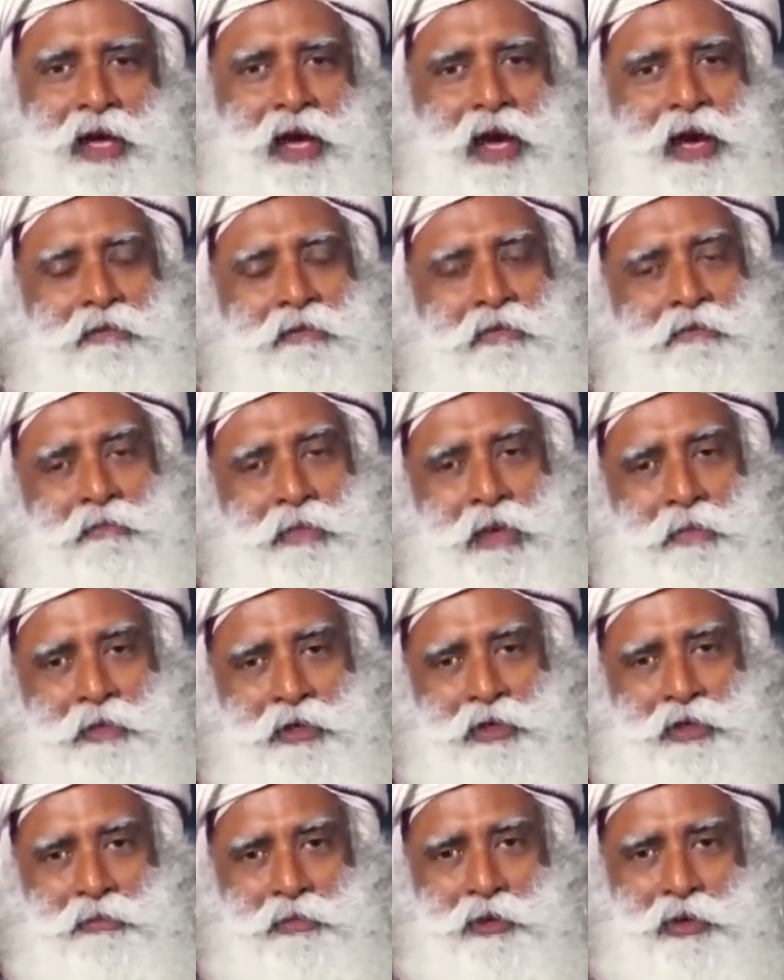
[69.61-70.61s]
Our
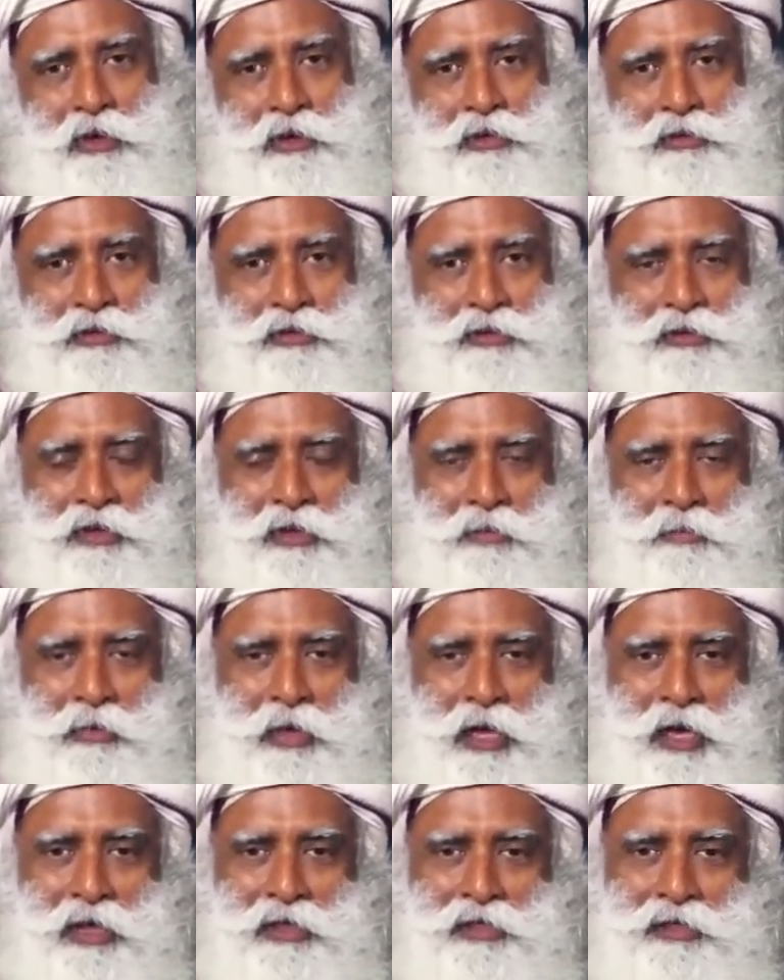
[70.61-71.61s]
memory belongs to the
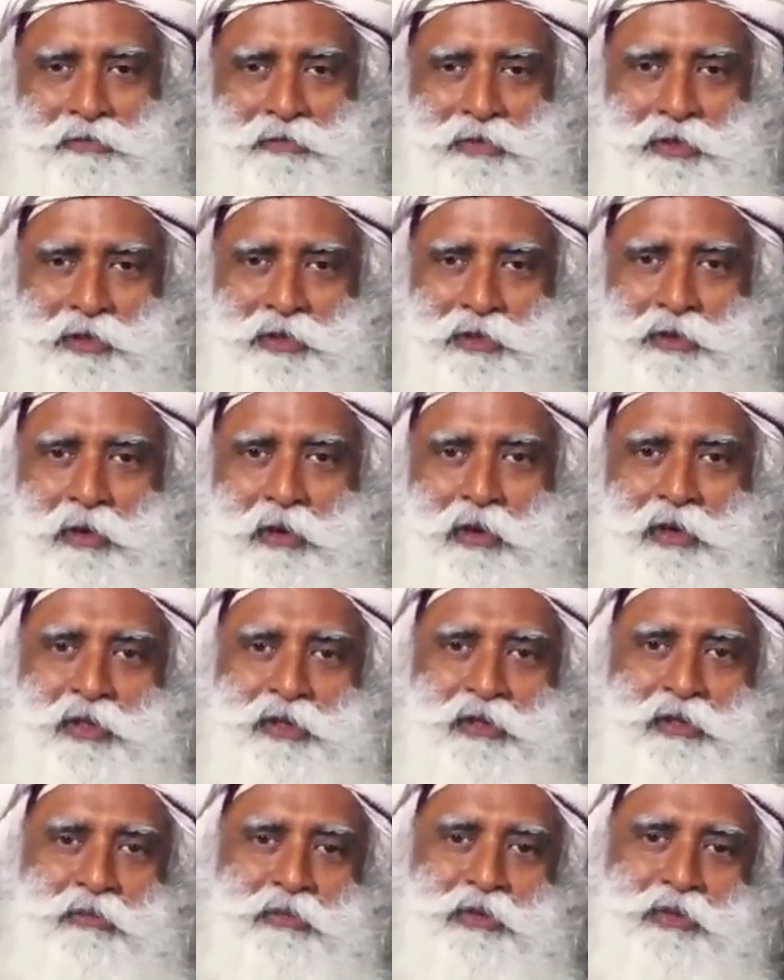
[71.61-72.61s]
past which is called
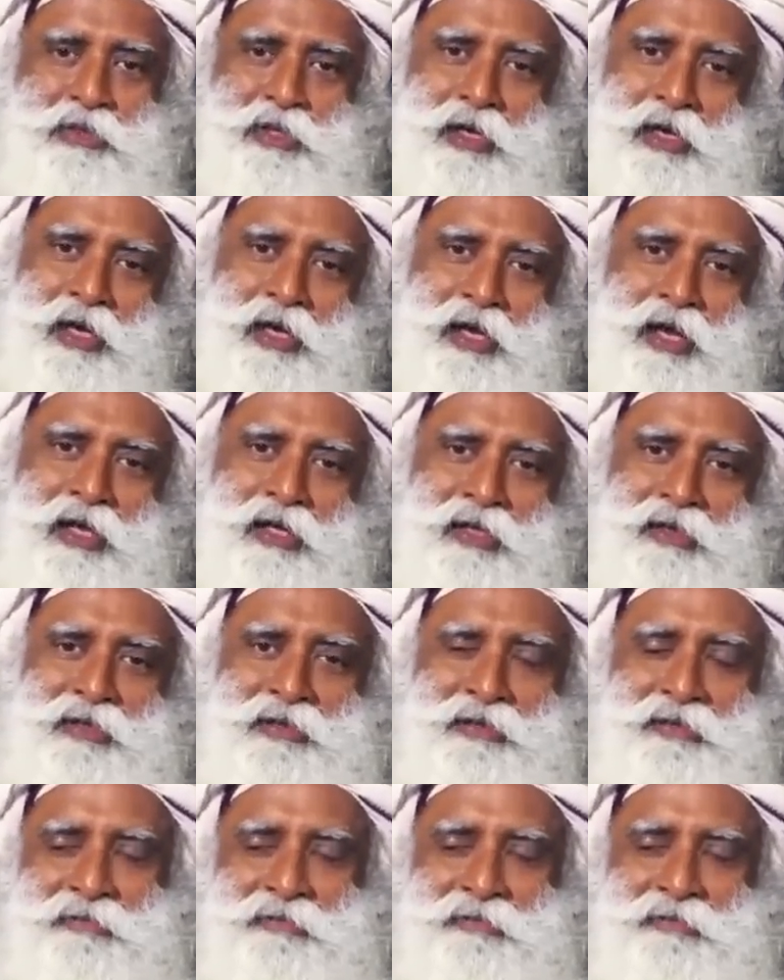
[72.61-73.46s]
as the Bhutakala.